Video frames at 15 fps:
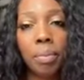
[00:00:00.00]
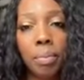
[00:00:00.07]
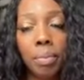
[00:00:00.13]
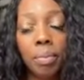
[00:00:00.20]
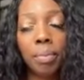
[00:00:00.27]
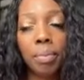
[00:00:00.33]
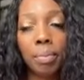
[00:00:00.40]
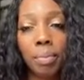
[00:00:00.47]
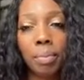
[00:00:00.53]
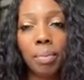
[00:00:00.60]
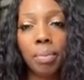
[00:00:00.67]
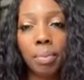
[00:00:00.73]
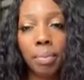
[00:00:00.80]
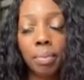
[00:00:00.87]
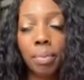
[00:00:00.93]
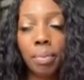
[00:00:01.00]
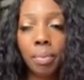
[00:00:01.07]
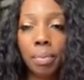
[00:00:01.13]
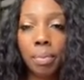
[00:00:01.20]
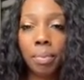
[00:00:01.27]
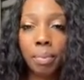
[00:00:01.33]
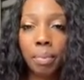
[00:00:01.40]

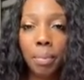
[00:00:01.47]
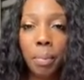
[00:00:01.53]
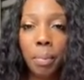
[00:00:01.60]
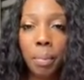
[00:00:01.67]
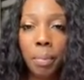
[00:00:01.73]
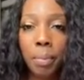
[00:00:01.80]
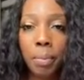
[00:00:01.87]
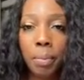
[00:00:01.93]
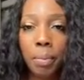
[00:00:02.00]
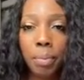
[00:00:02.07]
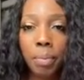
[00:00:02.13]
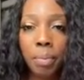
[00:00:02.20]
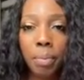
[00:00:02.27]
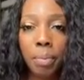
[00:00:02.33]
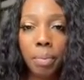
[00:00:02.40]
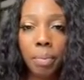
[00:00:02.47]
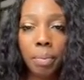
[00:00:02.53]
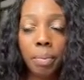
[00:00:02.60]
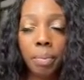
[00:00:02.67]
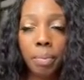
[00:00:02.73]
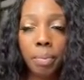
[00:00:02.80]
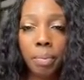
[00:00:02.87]

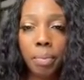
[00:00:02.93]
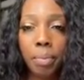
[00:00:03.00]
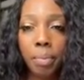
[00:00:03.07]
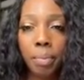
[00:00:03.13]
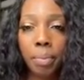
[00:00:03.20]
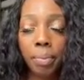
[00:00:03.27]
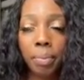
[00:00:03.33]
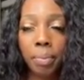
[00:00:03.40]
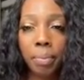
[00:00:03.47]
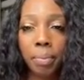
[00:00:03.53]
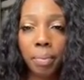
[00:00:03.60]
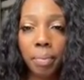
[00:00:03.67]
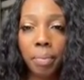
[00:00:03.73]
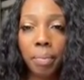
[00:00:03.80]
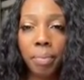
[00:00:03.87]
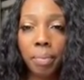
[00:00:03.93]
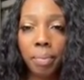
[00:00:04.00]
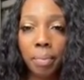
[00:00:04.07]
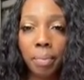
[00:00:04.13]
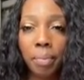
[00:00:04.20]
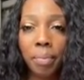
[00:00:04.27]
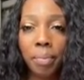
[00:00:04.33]

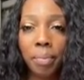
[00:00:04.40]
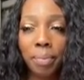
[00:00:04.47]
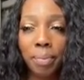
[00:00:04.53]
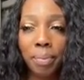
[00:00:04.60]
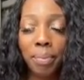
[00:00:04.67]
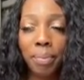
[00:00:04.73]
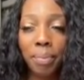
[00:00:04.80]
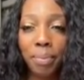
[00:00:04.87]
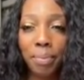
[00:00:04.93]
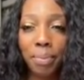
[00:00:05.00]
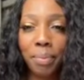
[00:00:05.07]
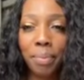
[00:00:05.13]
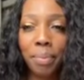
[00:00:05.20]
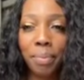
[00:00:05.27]
This person isn't speaking.